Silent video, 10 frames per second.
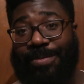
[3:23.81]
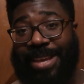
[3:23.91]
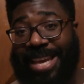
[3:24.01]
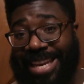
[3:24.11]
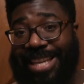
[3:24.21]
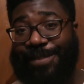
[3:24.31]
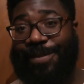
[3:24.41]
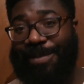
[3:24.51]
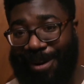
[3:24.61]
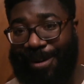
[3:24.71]
the innings
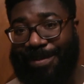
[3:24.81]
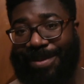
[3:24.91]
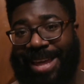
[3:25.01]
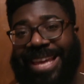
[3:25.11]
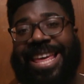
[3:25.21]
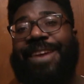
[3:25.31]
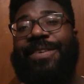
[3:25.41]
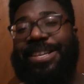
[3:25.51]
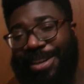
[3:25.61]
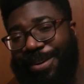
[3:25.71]
from hope, that
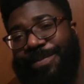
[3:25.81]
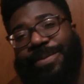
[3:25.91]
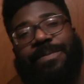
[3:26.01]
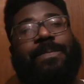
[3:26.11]
gave us hope